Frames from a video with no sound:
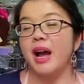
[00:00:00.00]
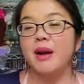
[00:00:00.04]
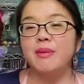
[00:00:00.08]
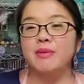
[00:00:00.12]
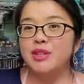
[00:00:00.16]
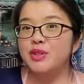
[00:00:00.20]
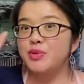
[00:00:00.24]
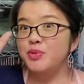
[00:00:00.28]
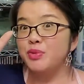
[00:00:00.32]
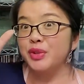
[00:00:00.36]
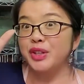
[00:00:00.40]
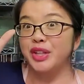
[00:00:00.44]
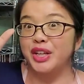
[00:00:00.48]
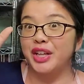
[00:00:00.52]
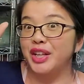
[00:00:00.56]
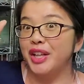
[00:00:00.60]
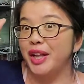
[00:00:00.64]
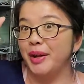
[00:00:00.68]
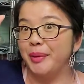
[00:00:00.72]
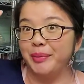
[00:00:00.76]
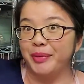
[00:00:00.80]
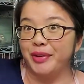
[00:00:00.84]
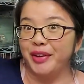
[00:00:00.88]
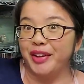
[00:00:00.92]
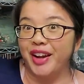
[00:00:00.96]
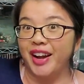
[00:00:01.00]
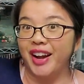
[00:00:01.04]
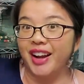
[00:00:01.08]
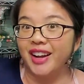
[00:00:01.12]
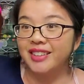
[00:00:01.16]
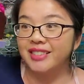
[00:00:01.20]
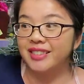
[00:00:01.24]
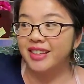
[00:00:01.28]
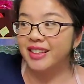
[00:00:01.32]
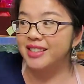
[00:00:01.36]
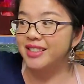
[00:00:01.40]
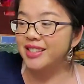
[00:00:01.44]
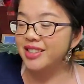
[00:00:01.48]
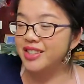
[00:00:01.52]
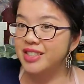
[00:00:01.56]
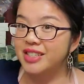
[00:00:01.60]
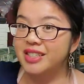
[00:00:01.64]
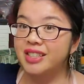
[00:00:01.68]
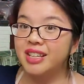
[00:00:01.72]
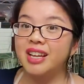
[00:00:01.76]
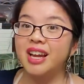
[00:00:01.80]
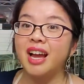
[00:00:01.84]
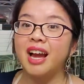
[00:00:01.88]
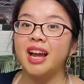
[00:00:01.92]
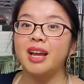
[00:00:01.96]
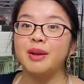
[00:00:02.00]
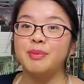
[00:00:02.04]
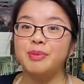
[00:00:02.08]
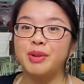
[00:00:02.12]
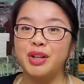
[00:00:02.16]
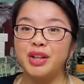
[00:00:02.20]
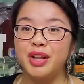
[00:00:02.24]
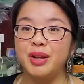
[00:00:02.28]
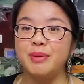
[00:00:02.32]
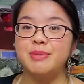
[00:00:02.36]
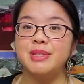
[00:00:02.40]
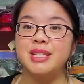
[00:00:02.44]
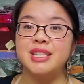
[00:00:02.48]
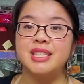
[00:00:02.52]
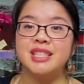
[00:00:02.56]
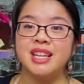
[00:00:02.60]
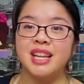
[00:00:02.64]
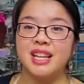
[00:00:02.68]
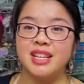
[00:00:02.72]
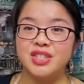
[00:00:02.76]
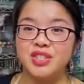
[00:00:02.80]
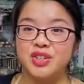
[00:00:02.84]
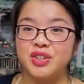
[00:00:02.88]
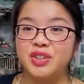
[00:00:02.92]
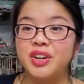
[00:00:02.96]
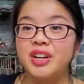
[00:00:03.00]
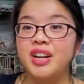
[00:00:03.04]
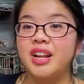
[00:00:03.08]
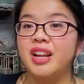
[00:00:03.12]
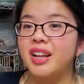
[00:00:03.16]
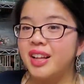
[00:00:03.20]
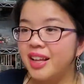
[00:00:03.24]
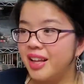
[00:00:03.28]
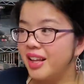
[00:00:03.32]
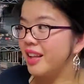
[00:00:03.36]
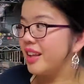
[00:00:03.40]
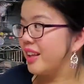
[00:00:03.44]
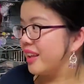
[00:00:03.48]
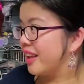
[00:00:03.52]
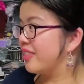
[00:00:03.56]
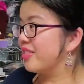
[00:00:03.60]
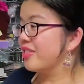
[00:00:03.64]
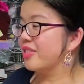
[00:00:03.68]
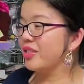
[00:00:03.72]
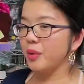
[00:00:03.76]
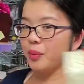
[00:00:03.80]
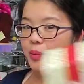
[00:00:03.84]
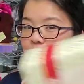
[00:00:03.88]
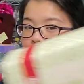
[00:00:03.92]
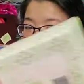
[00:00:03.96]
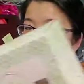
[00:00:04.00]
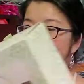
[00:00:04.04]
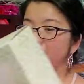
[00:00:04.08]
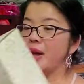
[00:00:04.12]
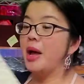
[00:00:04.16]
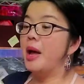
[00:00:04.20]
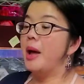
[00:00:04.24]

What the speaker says: I'm just really clumsy, guys. Like, seriously, I am the clumsiest dancer in the world.